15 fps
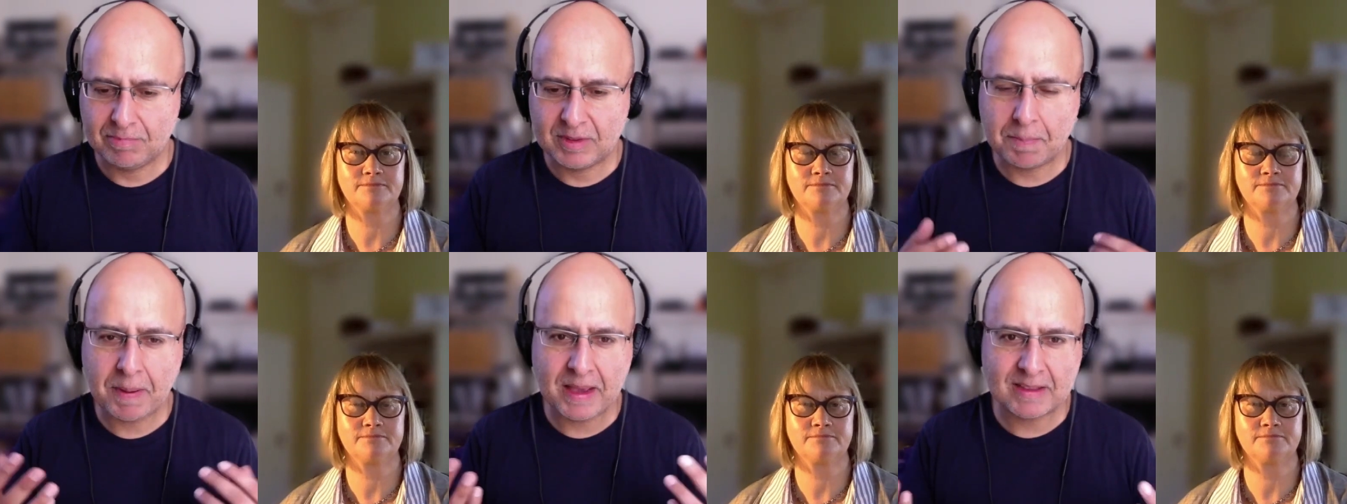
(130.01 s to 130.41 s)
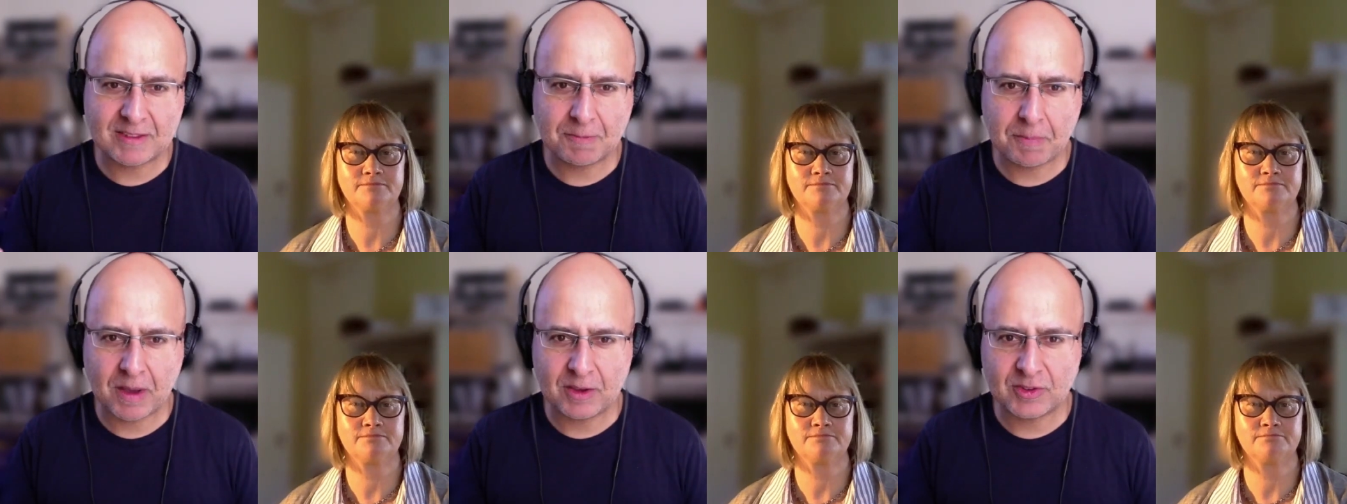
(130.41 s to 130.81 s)

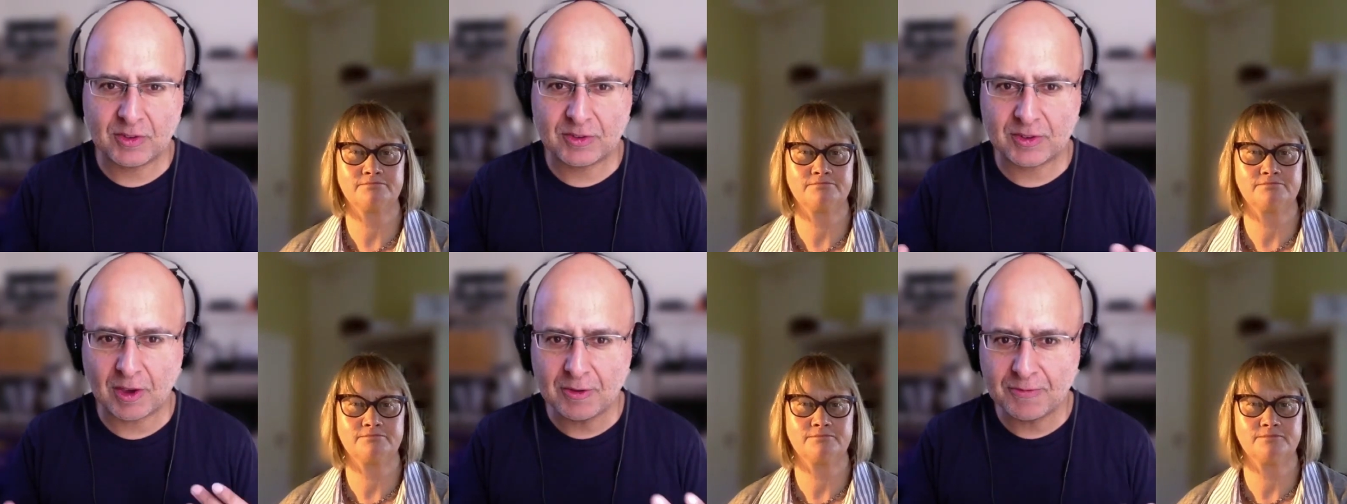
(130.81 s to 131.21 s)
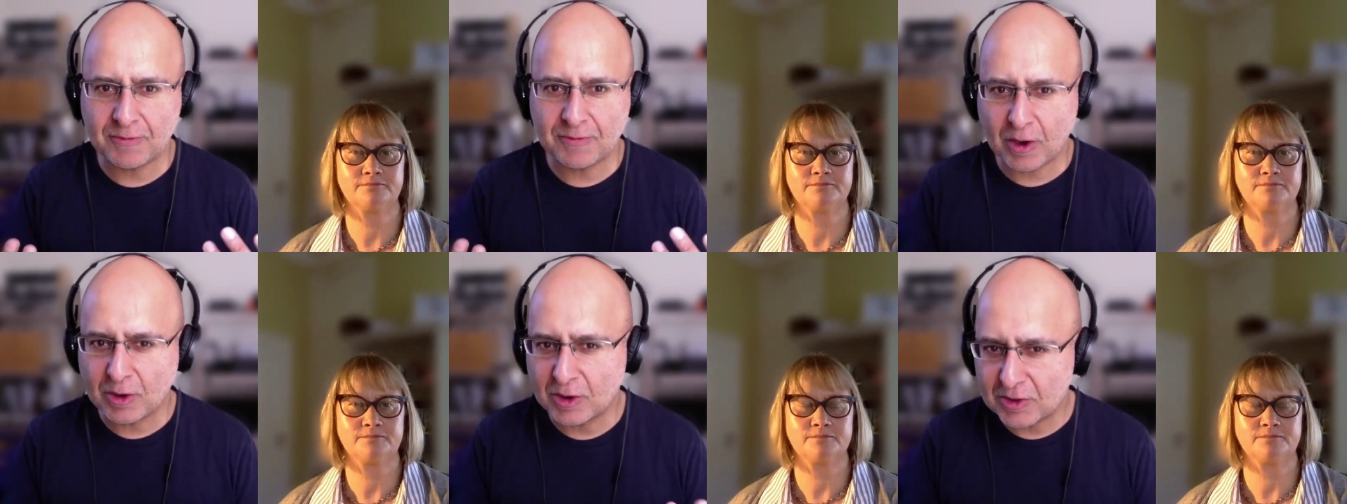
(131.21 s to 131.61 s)
Speaker 1: depicts a person so
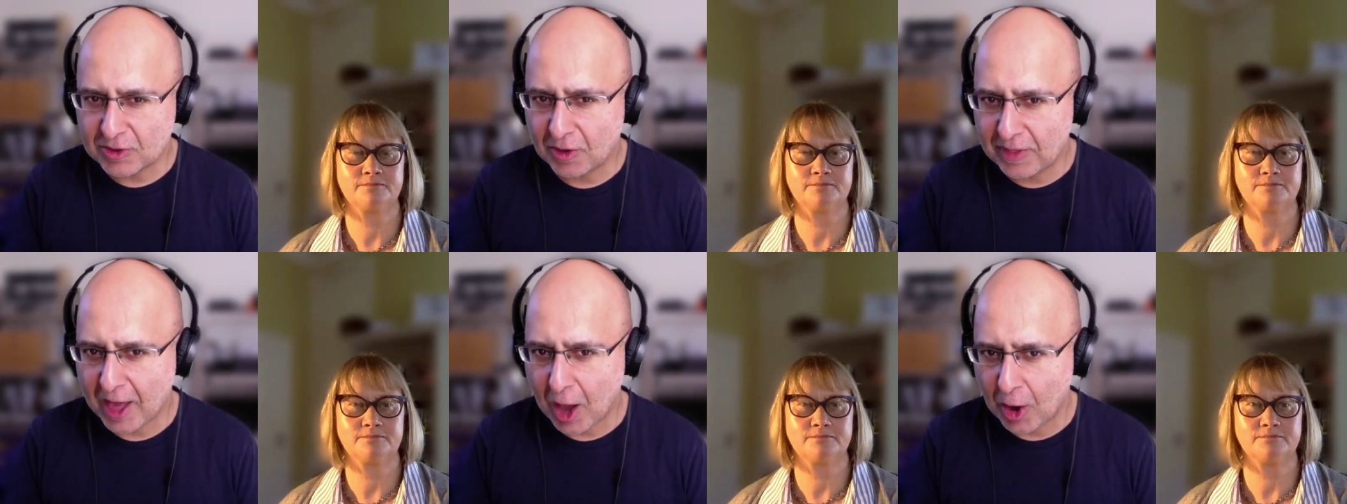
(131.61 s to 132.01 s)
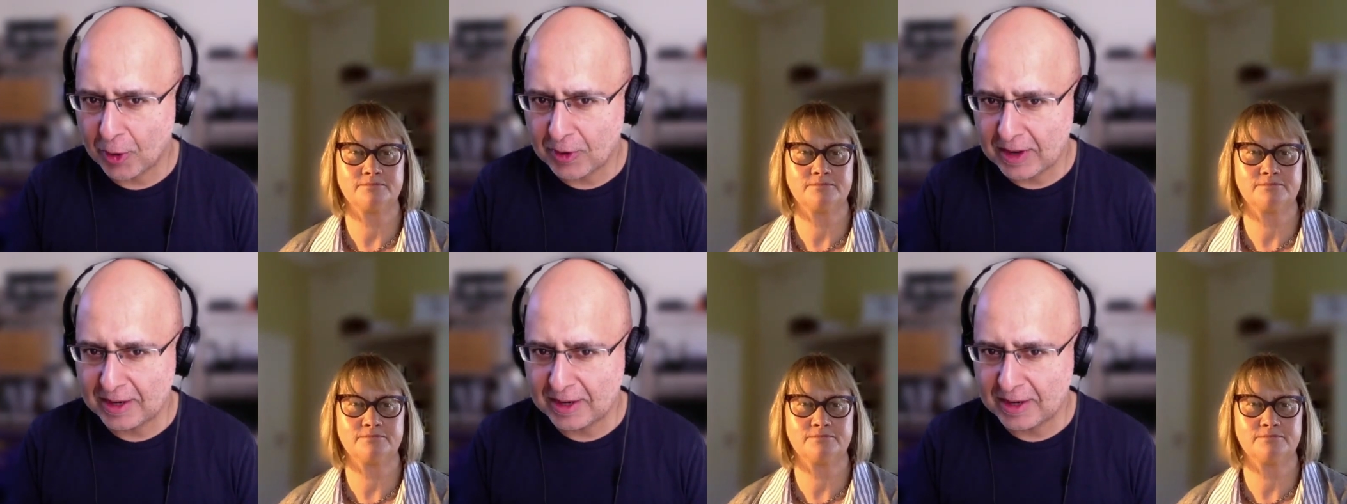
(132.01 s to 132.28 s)
focused on their own